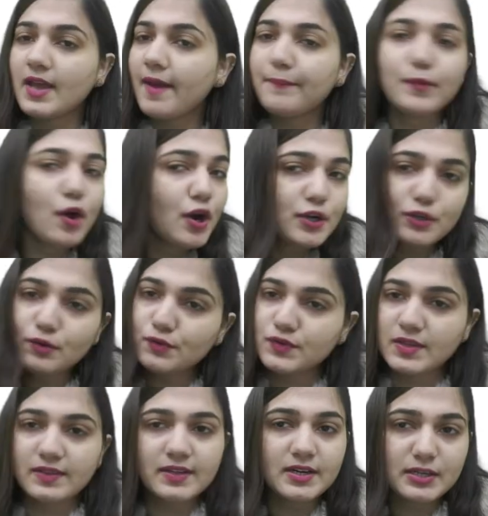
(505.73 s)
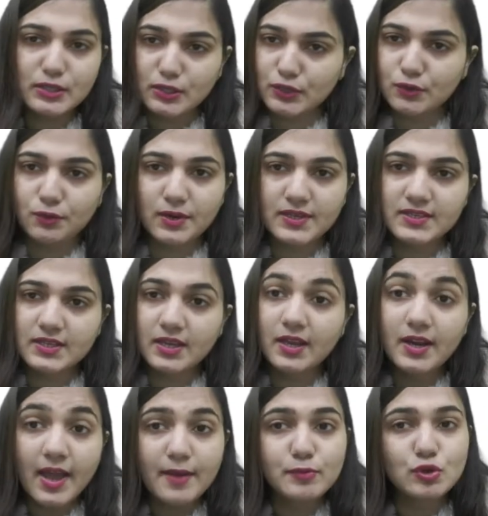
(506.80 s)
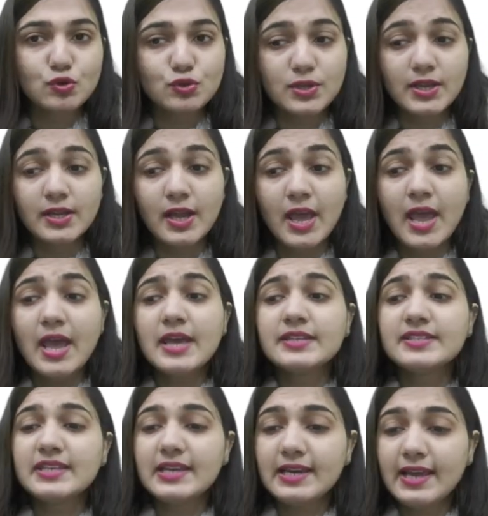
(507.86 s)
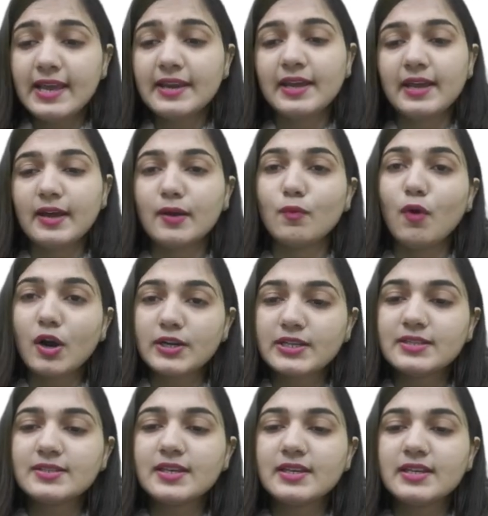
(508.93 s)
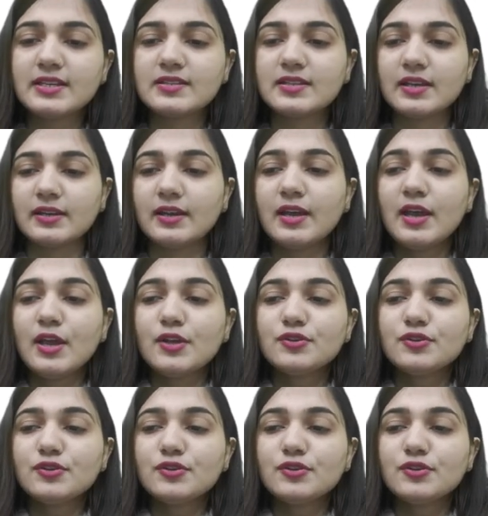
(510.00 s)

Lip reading: I am not using the TEOS here, I am using silane here. What is the reason?